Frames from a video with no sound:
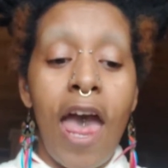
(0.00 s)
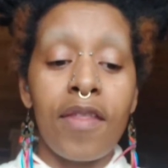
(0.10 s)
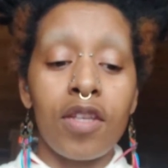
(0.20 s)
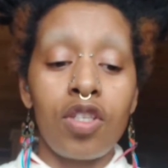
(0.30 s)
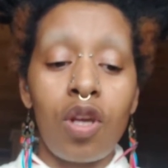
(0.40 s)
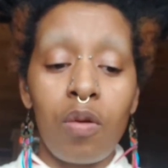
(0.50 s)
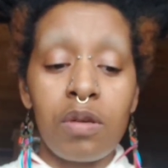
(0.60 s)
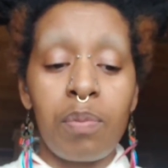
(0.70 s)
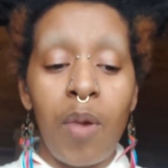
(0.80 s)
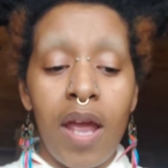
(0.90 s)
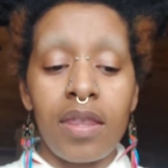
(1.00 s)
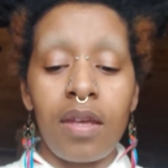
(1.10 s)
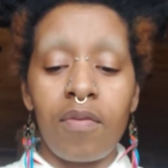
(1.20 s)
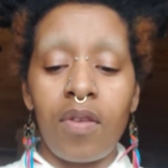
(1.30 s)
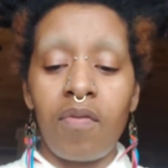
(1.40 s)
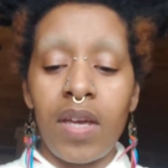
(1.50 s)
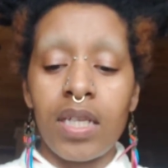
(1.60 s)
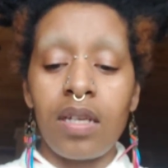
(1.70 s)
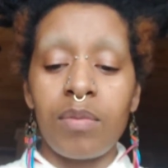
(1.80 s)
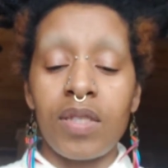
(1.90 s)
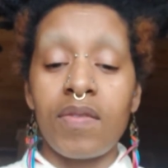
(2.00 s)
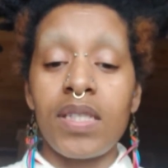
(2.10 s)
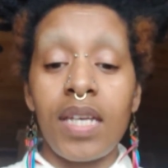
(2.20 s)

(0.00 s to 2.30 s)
and the choked breath of the victims of